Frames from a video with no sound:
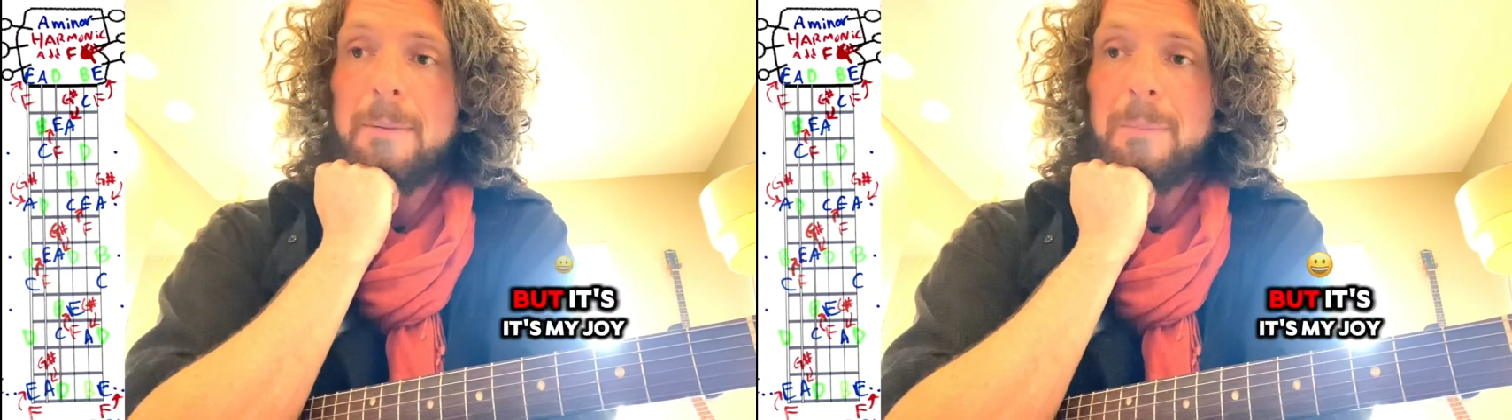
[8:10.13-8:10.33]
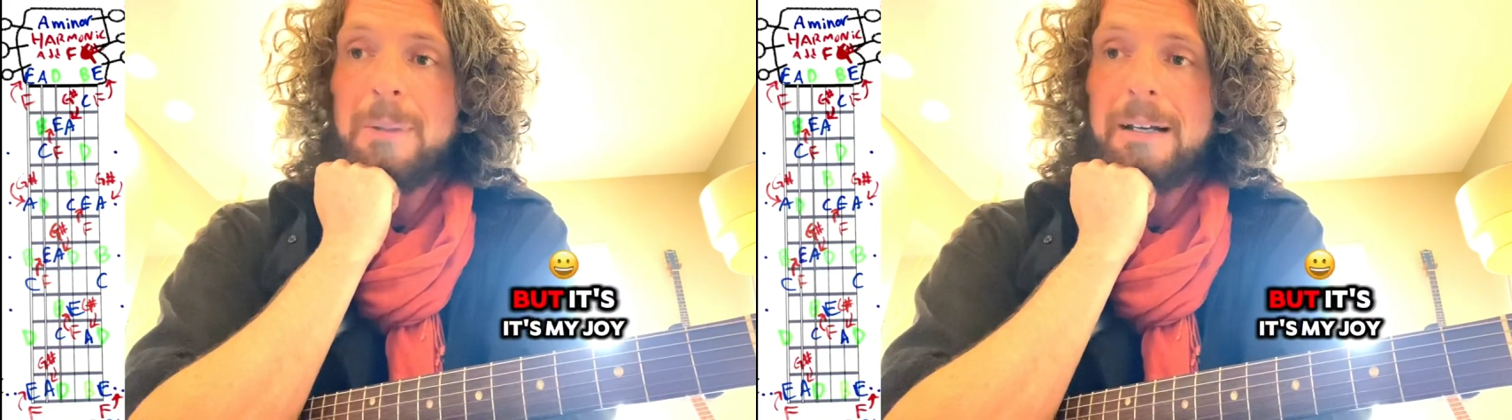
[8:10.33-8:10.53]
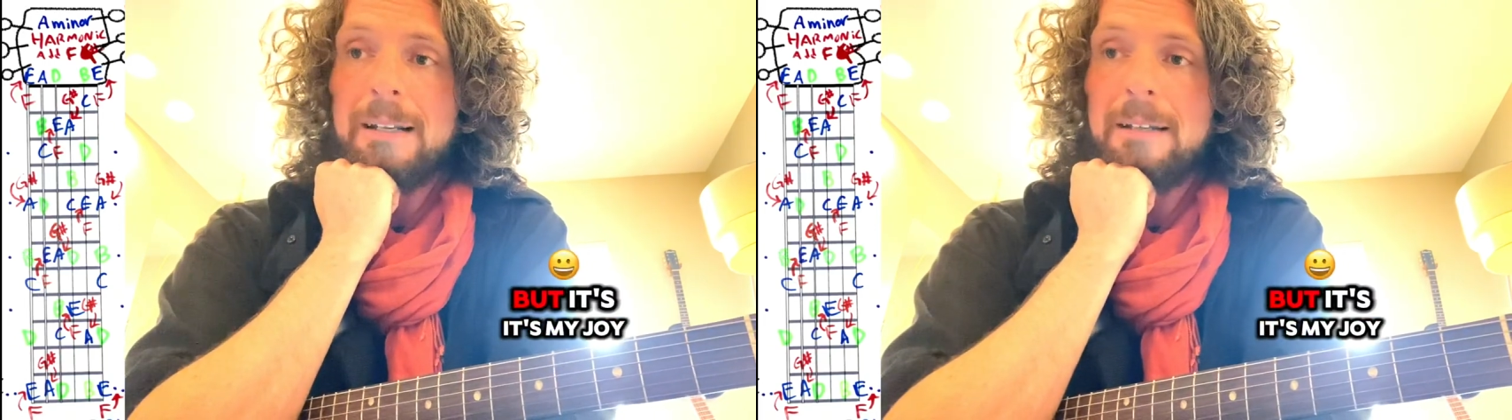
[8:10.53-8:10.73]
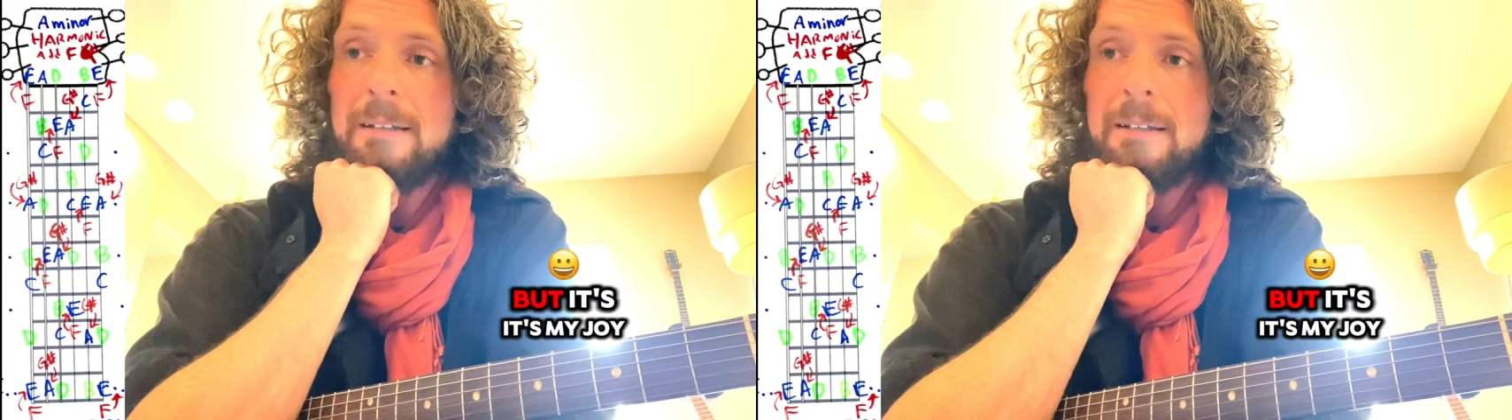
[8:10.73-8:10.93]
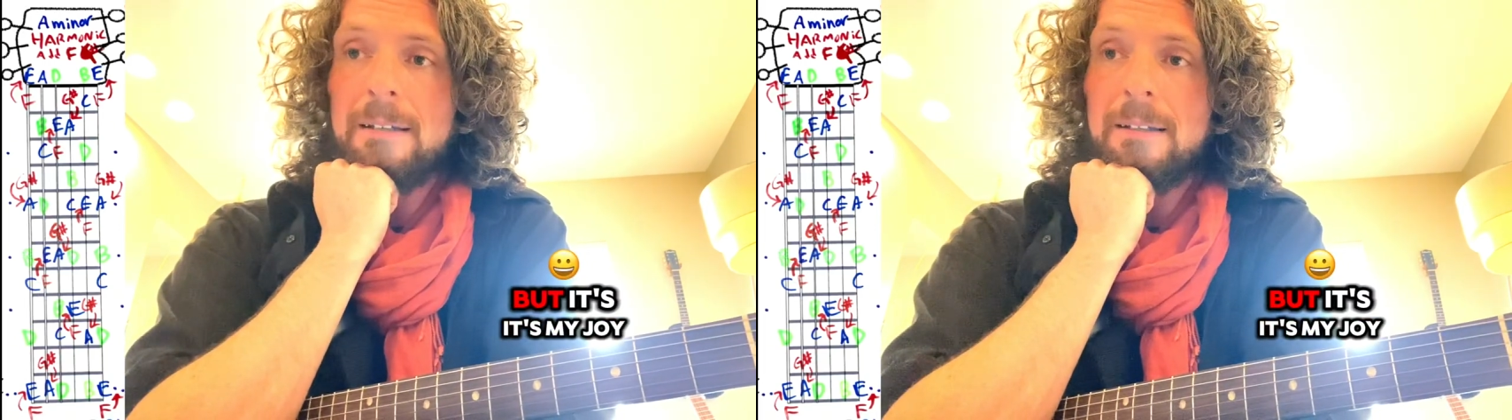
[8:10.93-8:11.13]
but
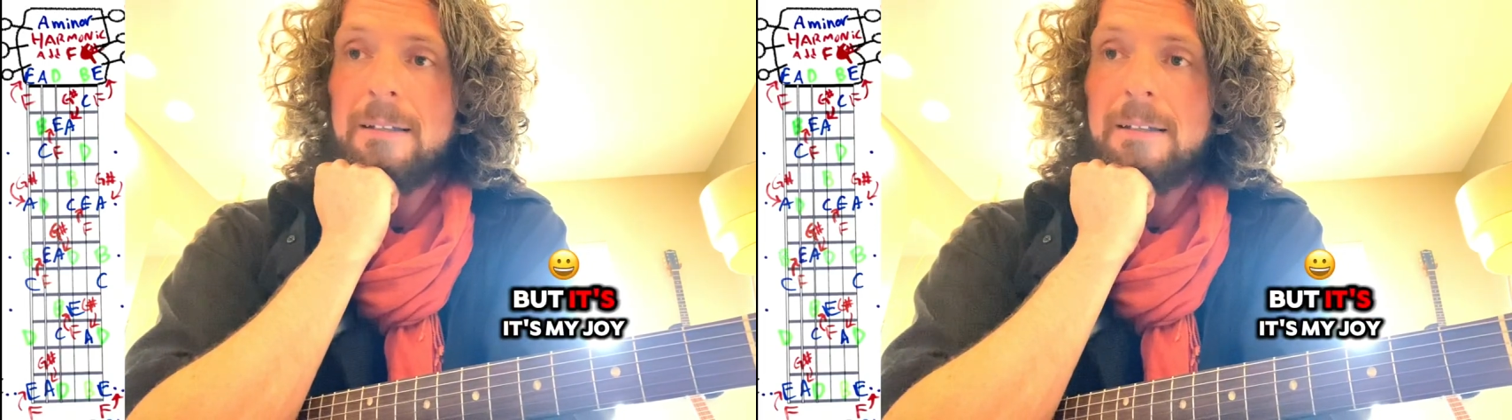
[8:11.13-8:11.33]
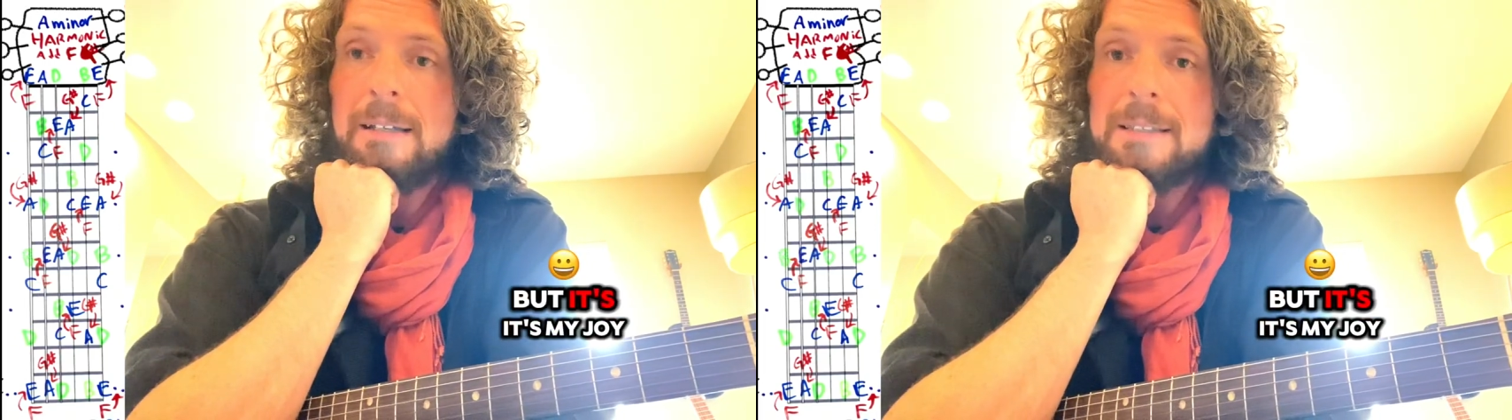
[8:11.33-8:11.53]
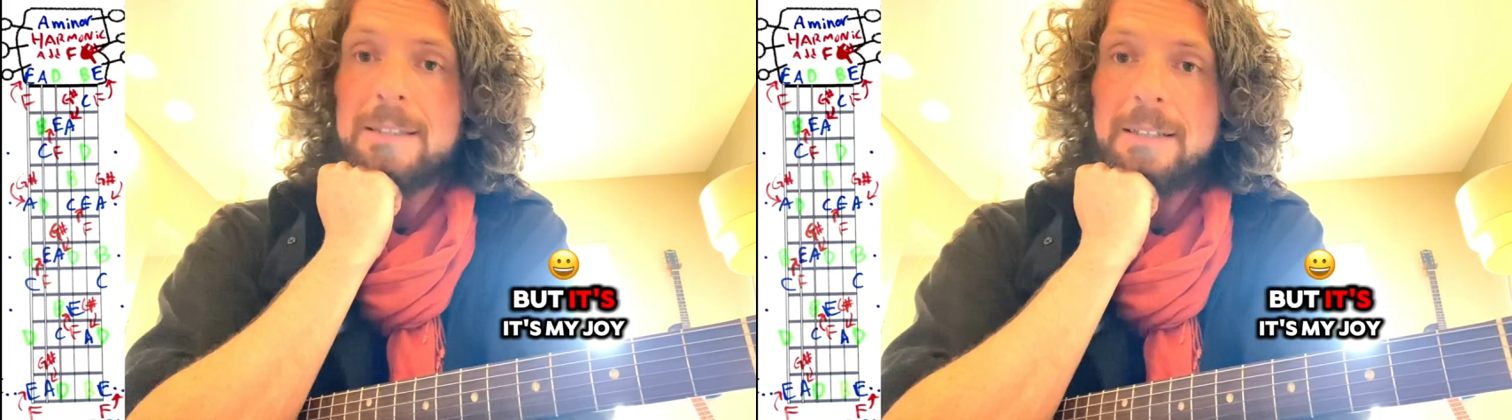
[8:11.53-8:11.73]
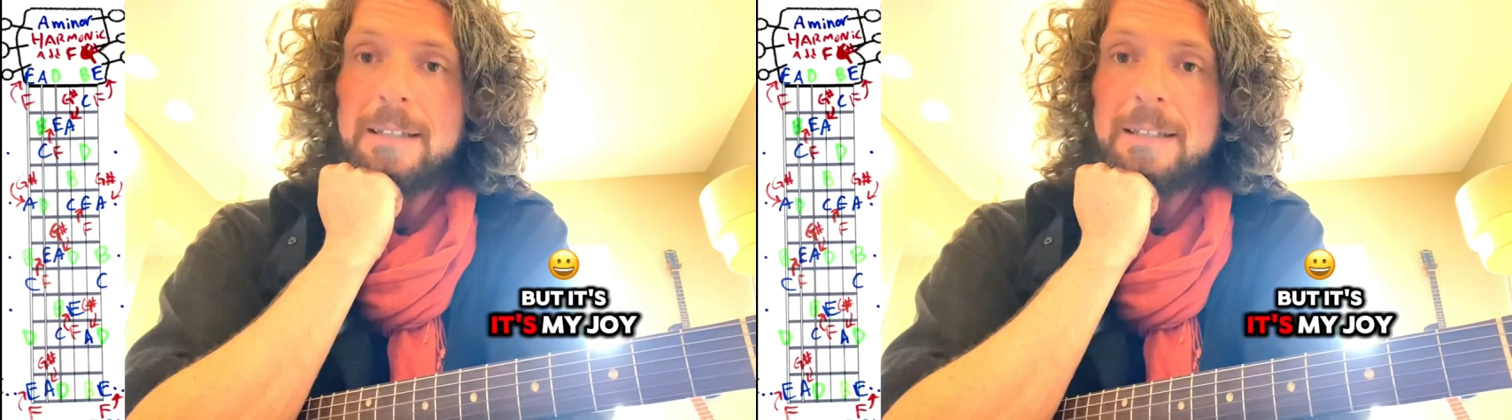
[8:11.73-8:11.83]
it's